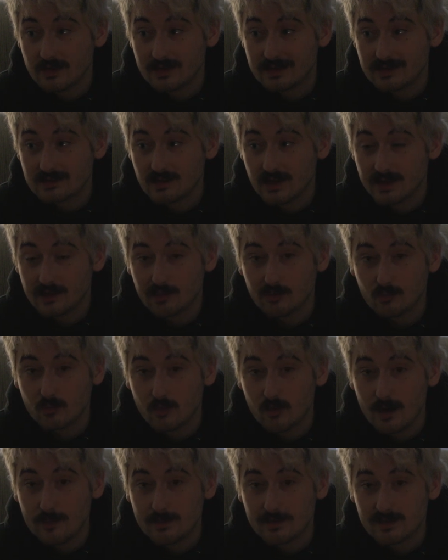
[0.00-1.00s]
and he like
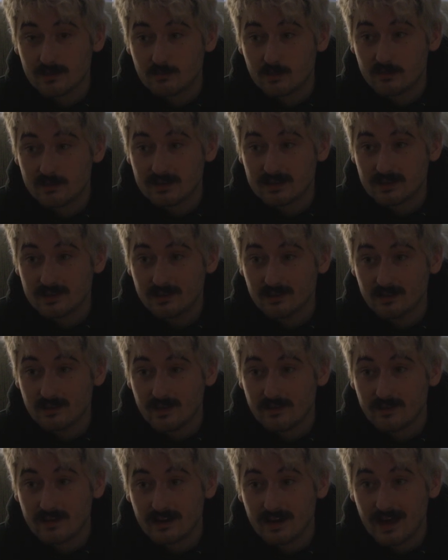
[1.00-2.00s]
threw up at the movie theater,
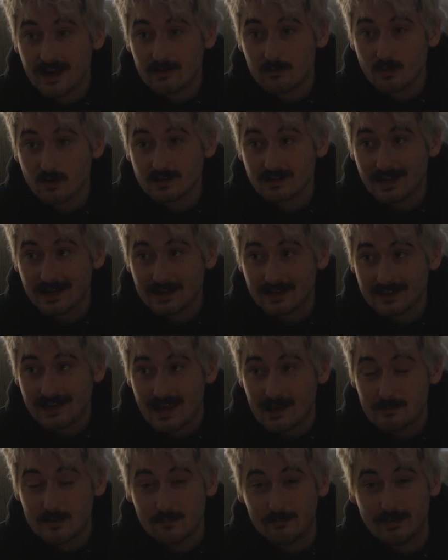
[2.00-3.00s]
and then Edward like
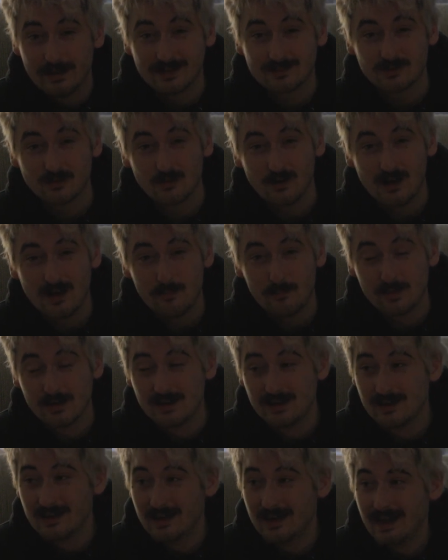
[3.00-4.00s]
came and picked her up,
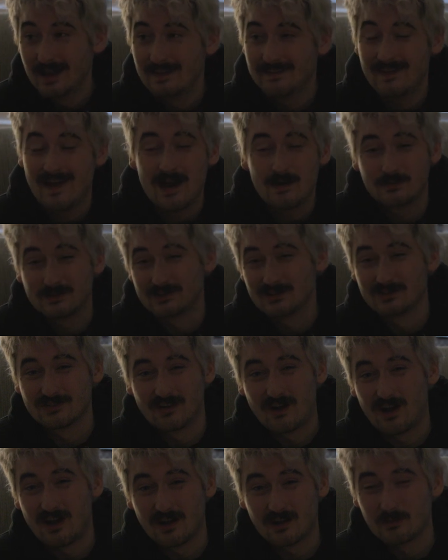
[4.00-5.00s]
and that was just
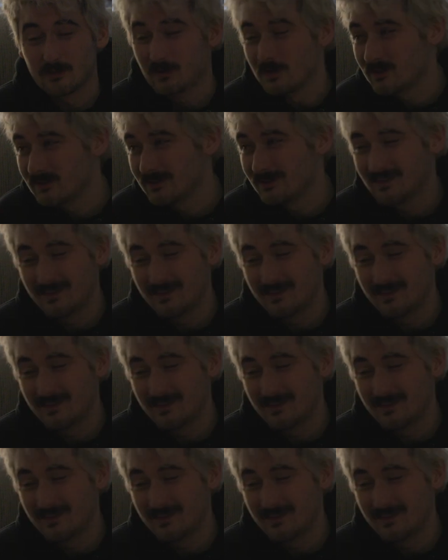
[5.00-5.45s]
awkward.